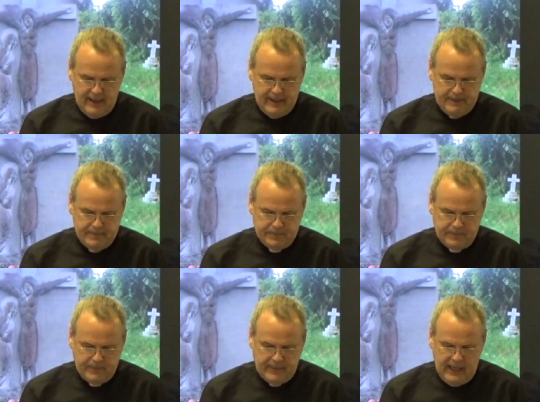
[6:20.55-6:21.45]
Um,
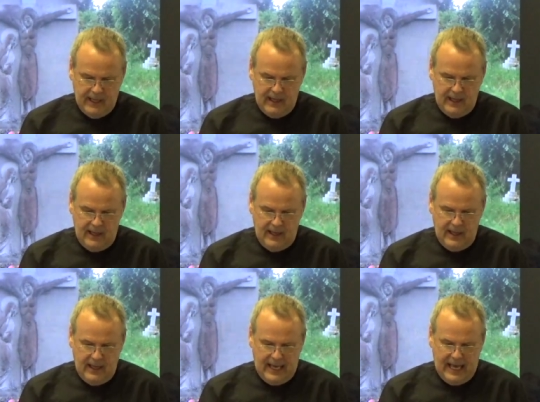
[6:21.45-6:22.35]

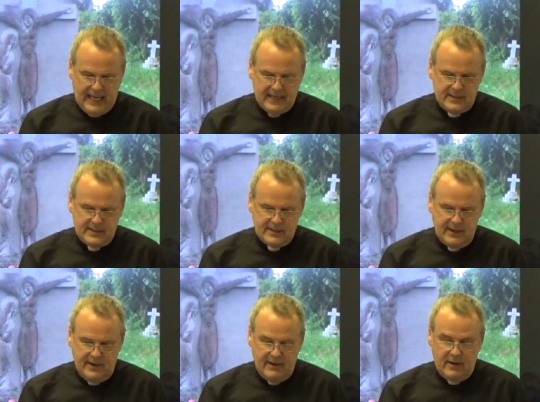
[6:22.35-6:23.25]
and,
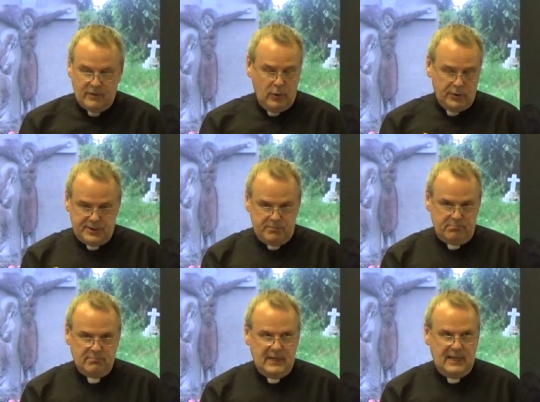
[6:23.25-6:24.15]
of course,
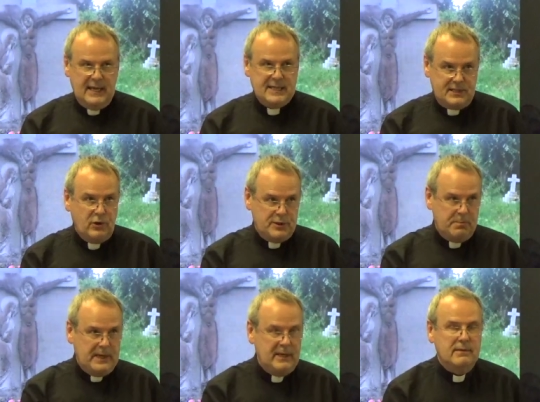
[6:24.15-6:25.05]
it's going to
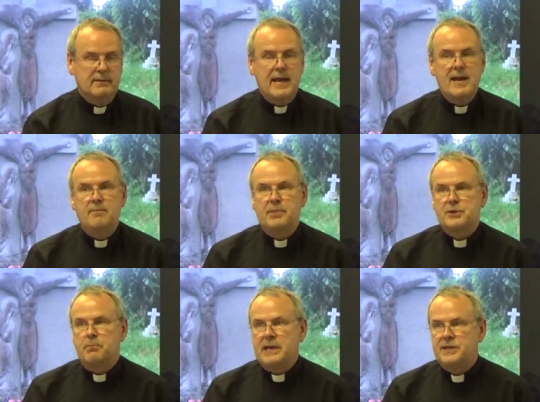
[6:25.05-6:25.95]
be then
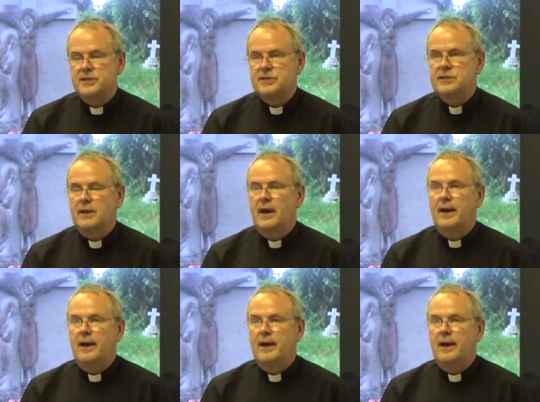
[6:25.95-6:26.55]
Bishop Peter's